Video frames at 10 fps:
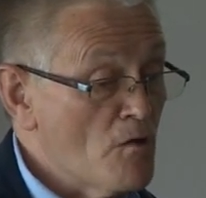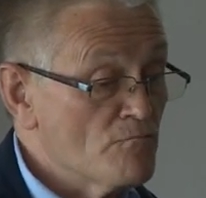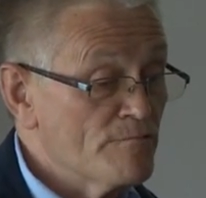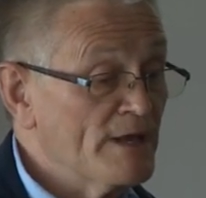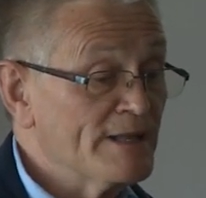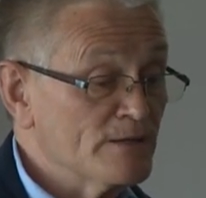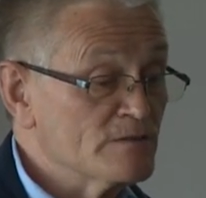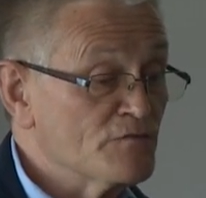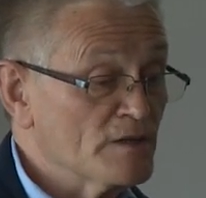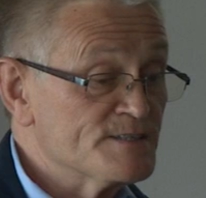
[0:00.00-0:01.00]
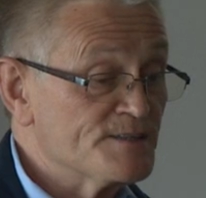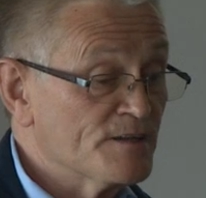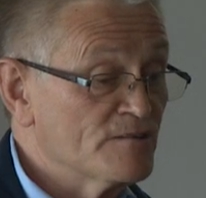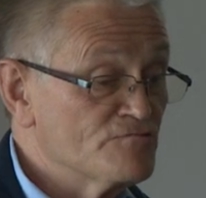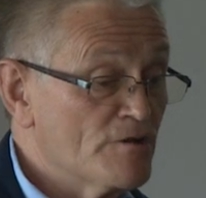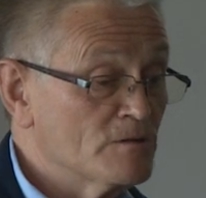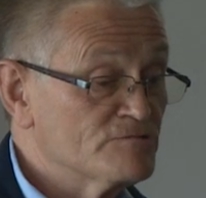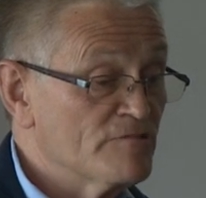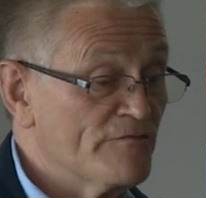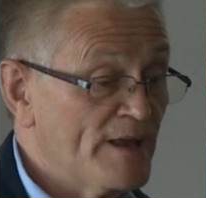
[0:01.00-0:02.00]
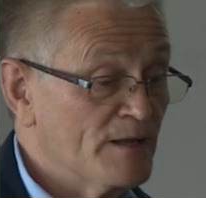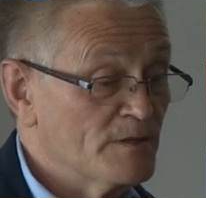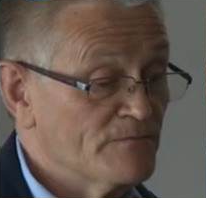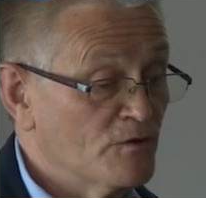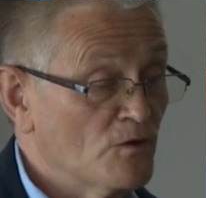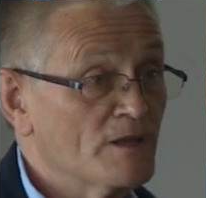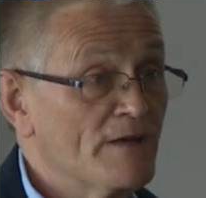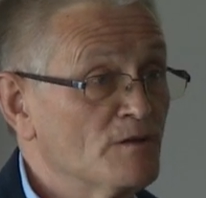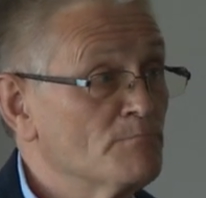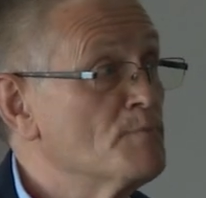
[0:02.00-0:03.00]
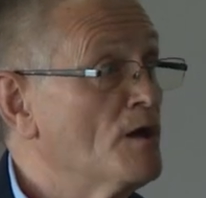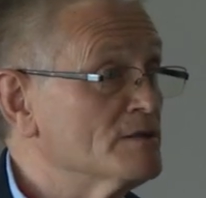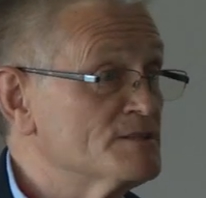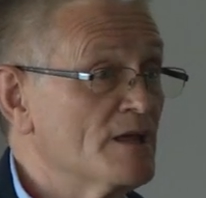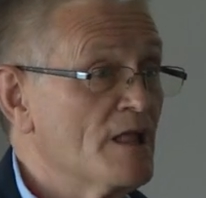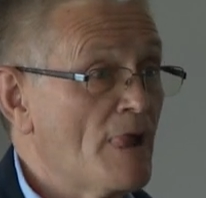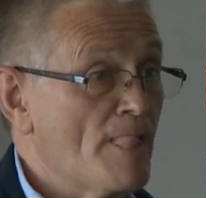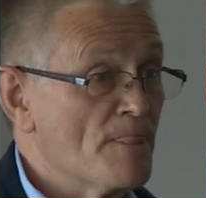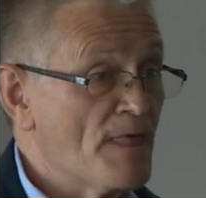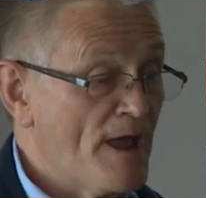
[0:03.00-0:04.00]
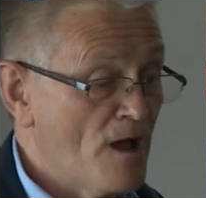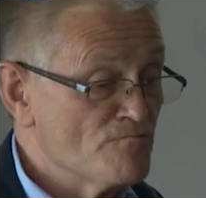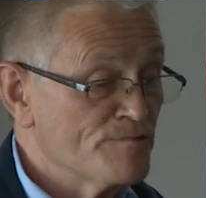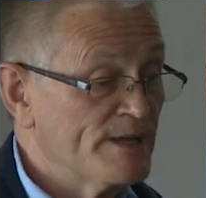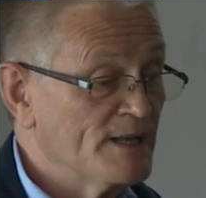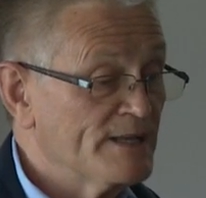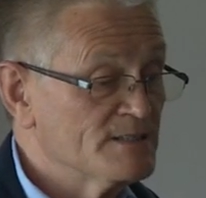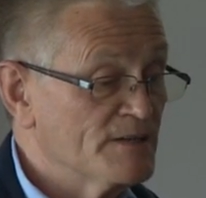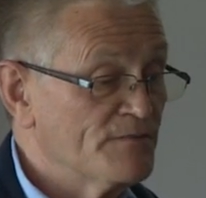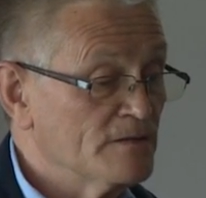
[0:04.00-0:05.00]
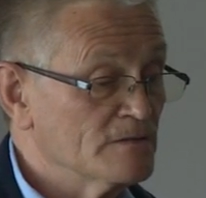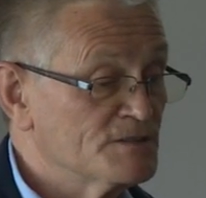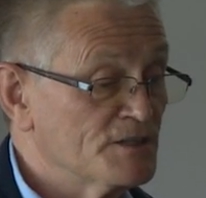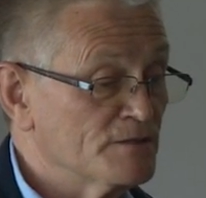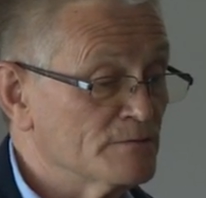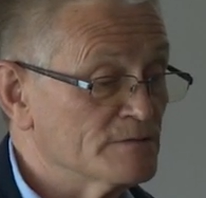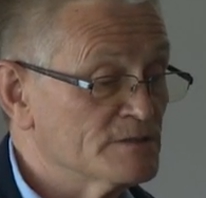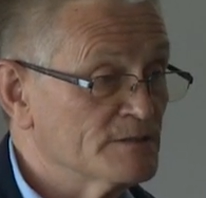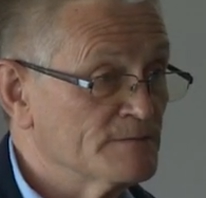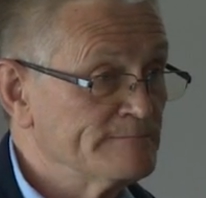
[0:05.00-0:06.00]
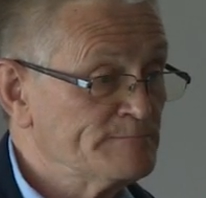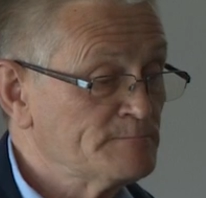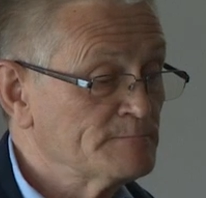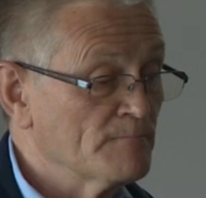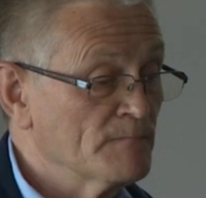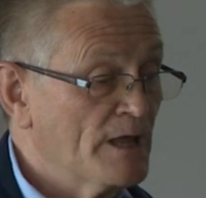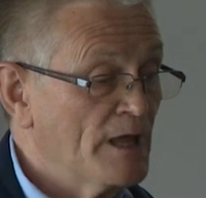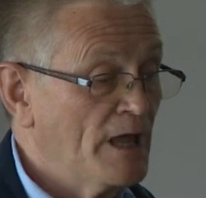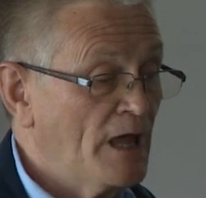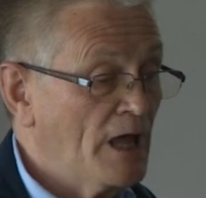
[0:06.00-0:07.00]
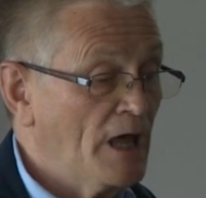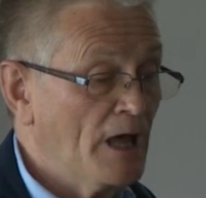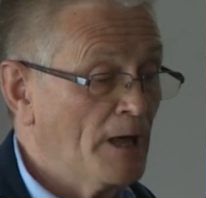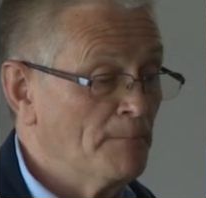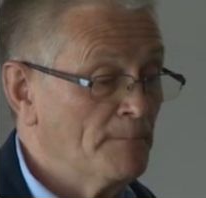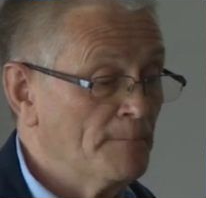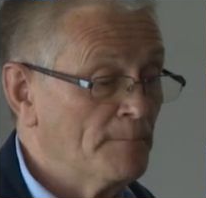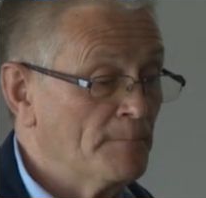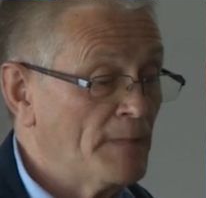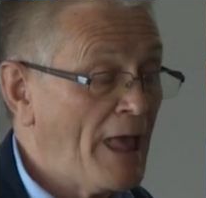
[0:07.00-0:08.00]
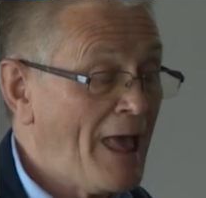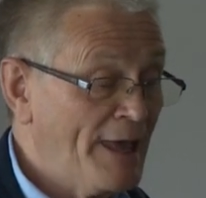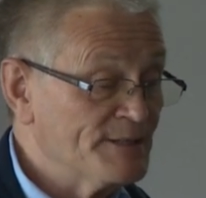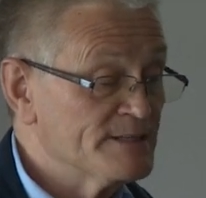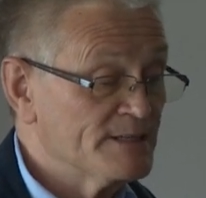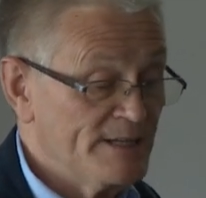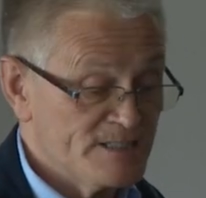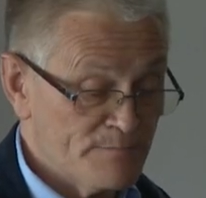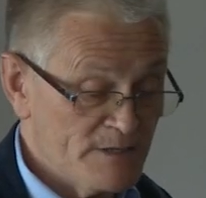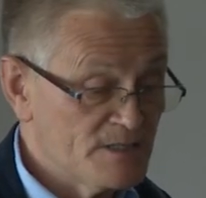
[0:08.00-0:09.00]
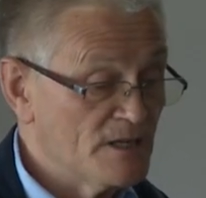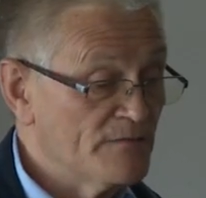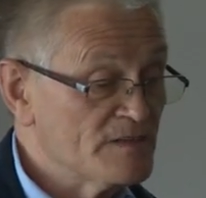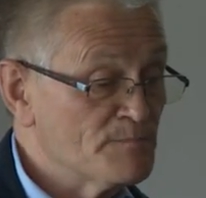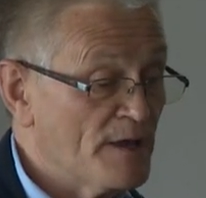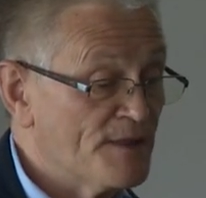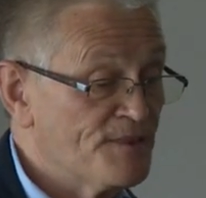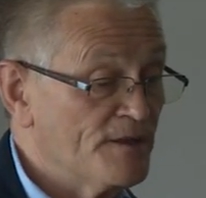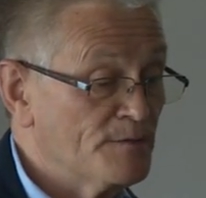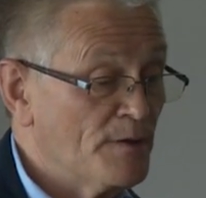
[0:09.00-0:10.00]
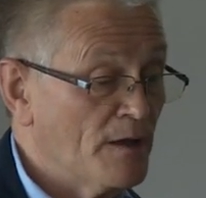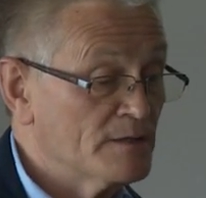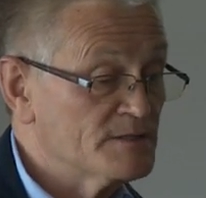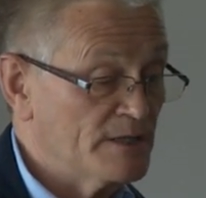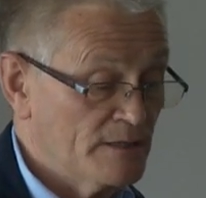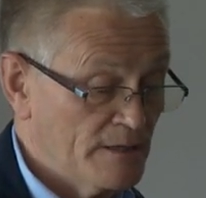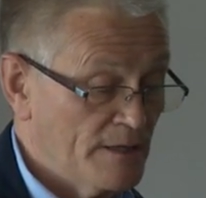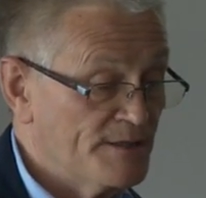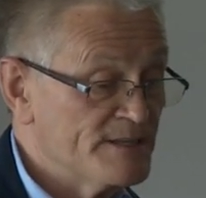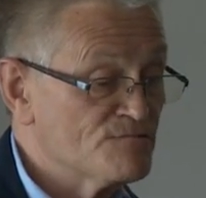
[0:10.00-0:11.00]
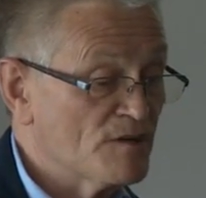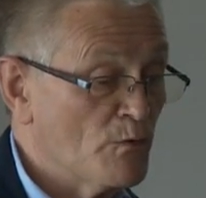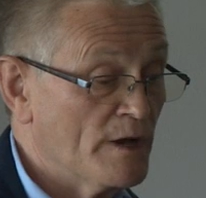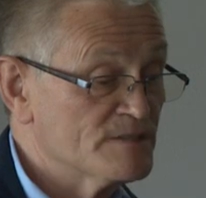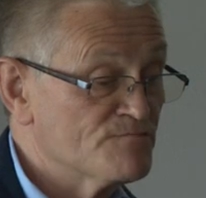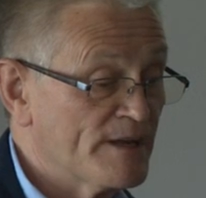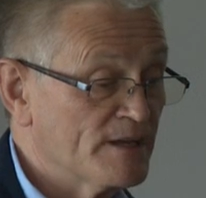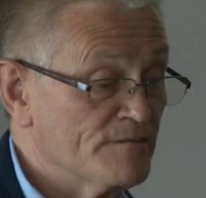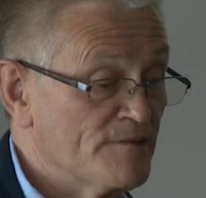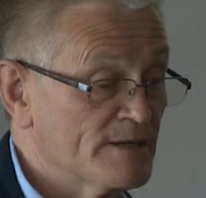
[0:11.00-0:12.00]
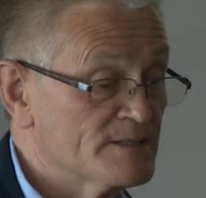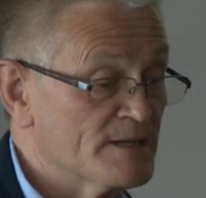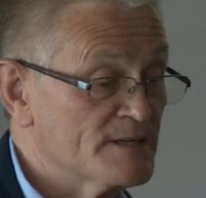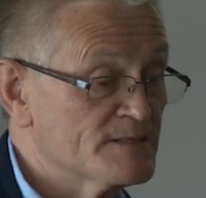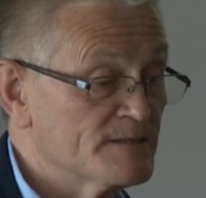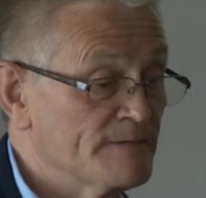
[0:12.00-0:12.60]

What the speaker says: Really useful is that the controls are available at floor level, but they are really difficult to use. And it needs to be serviced by a third party, and this requires regular access.